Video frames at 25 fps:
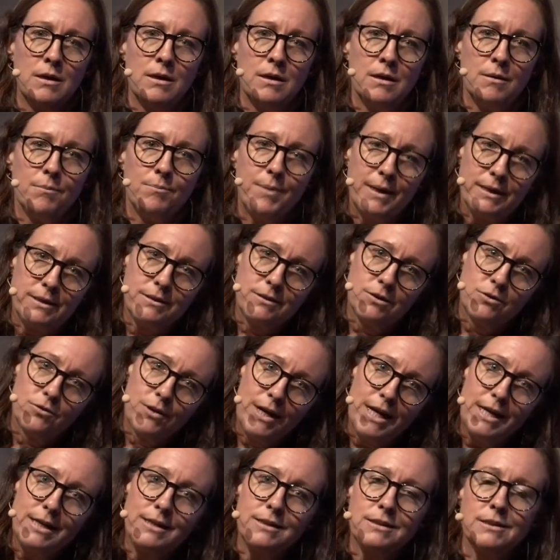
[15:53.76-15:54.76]
But
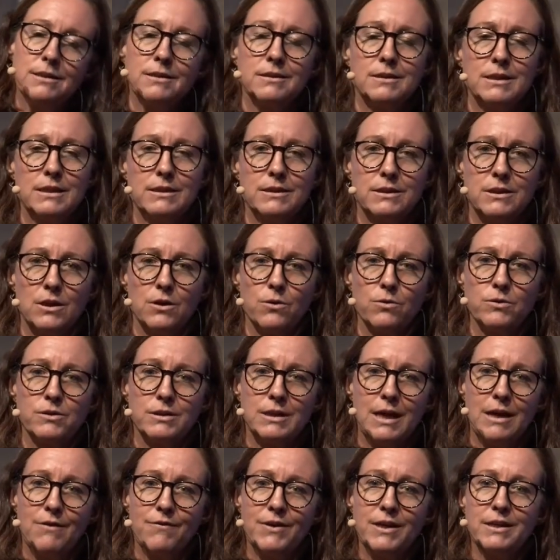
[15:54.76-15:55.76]
great TCO
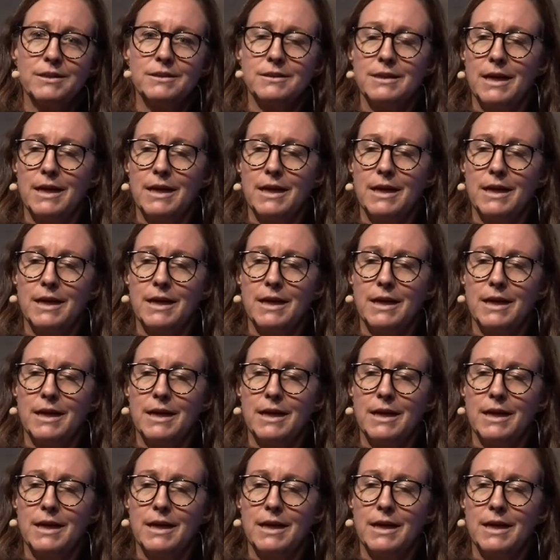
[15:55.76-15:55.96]
savings,